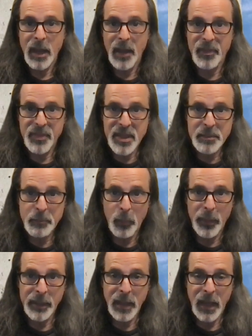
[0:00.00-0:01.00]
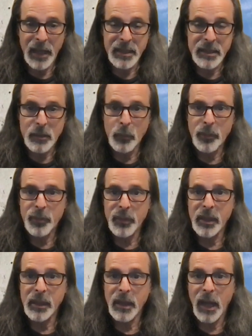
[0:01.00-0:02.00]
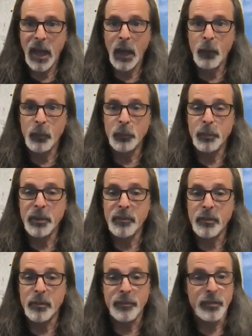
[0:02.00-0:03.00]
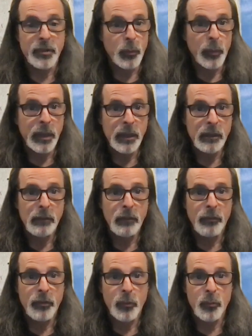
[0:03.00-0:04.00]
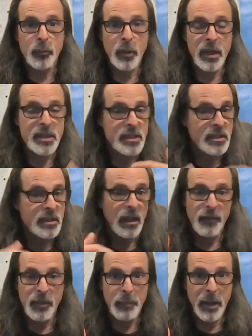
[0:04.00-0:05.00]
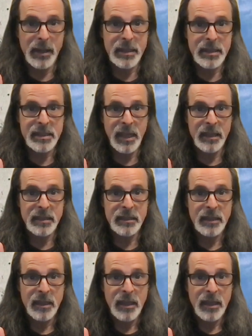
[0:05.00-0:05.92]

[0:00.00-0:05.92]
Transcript: At this point, I don't think I will be reviewing the rest of the box set,